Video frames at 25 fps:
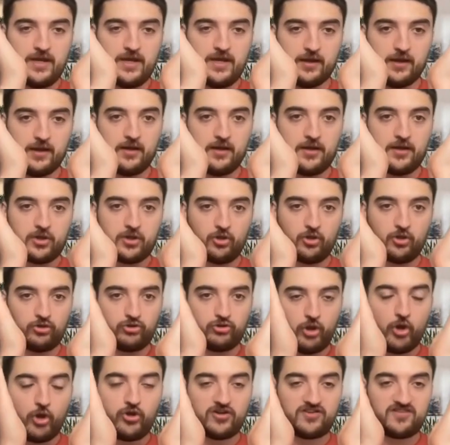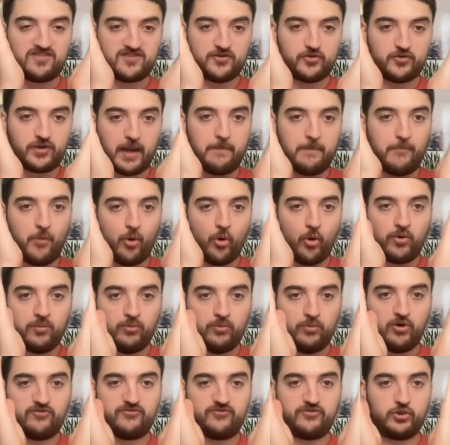in, you'll notice you'll get more
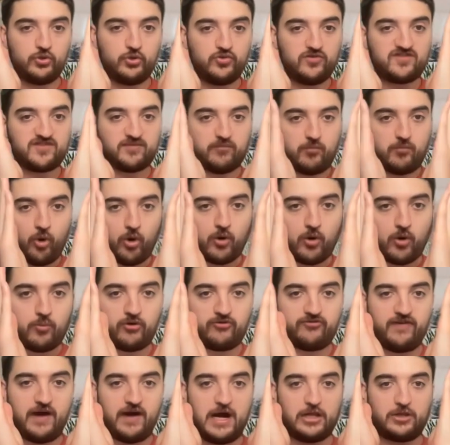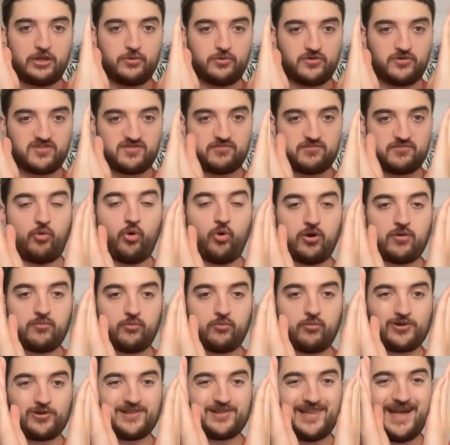and more views, more and more followers, more and
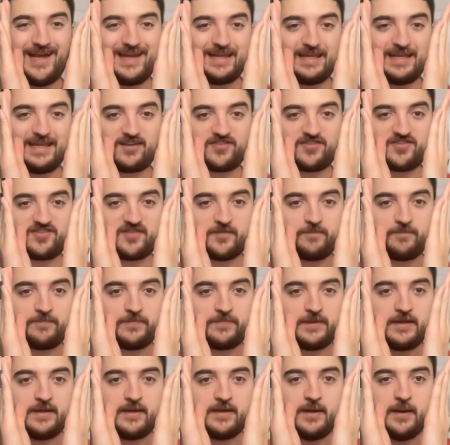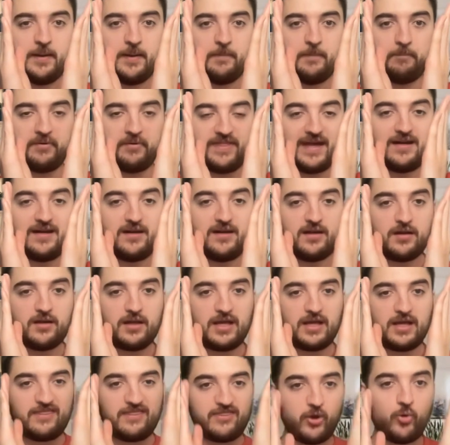more likes. But
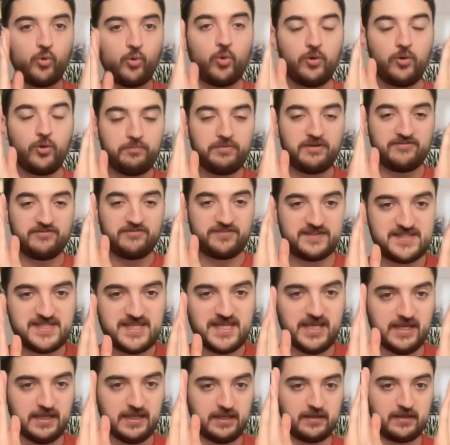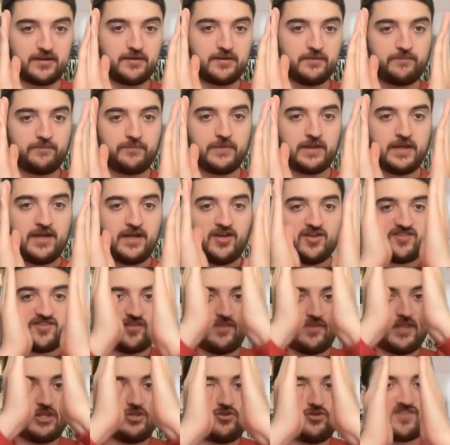then there will be fatigue.
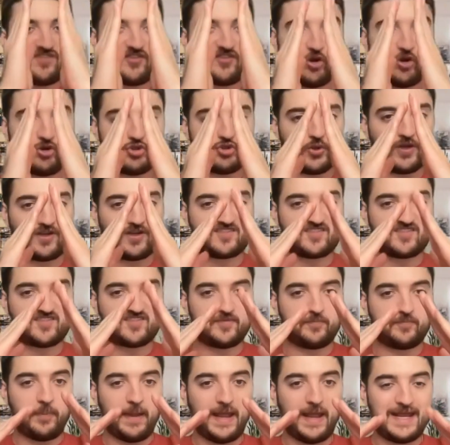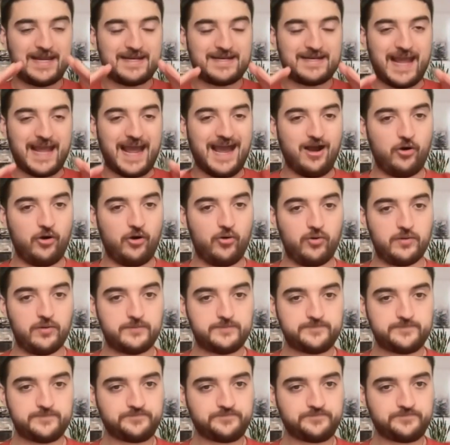So then you start to expand out.